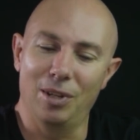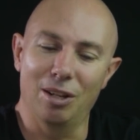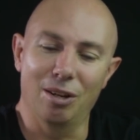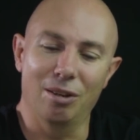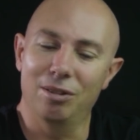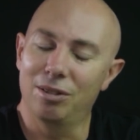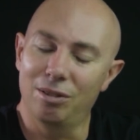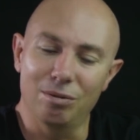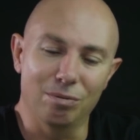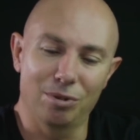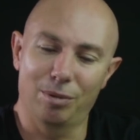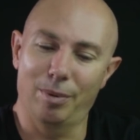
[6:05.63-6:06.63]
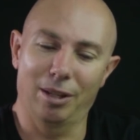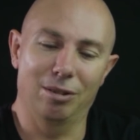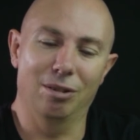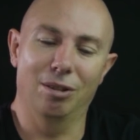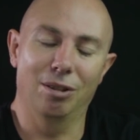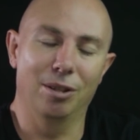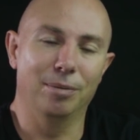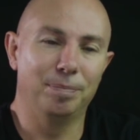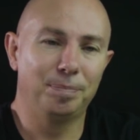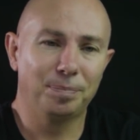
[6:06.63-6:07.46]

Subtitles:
you know, still respect to her.